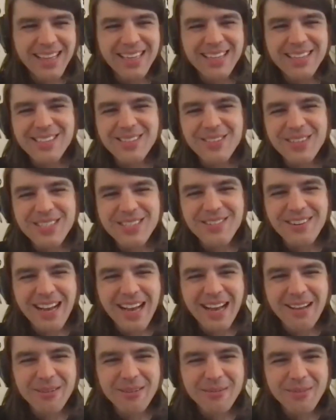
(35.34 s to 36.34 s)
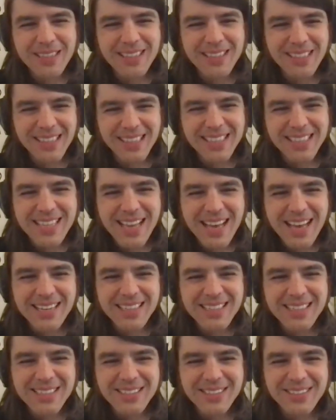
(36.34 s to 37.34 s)
Thank you so much for having me.
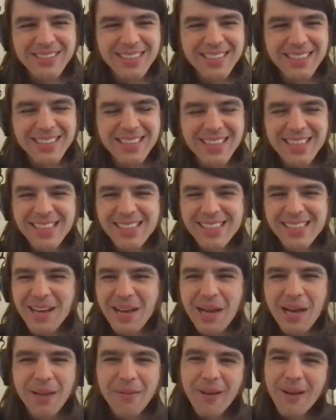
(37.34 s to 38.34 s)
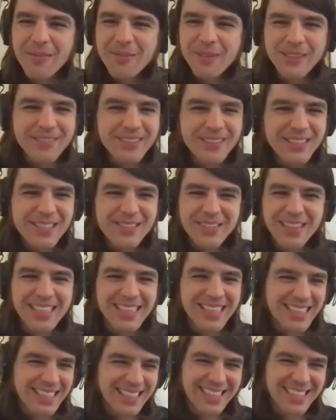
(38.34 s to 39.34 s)
Excited to talk about movies with
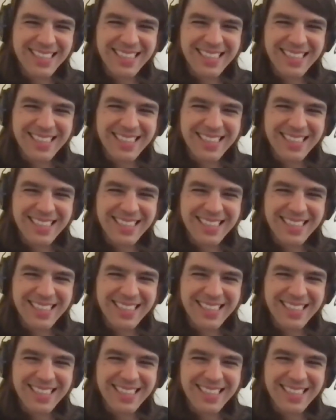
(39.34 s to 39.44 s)
you.